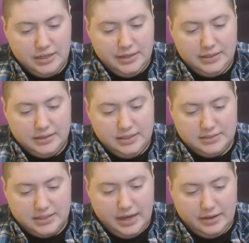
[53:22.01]

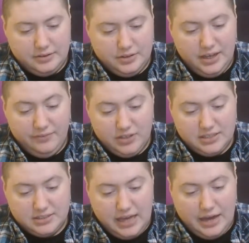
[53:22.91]
if
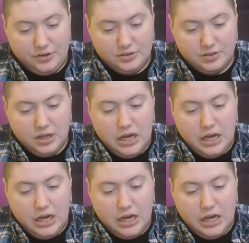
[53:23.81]
less scattered,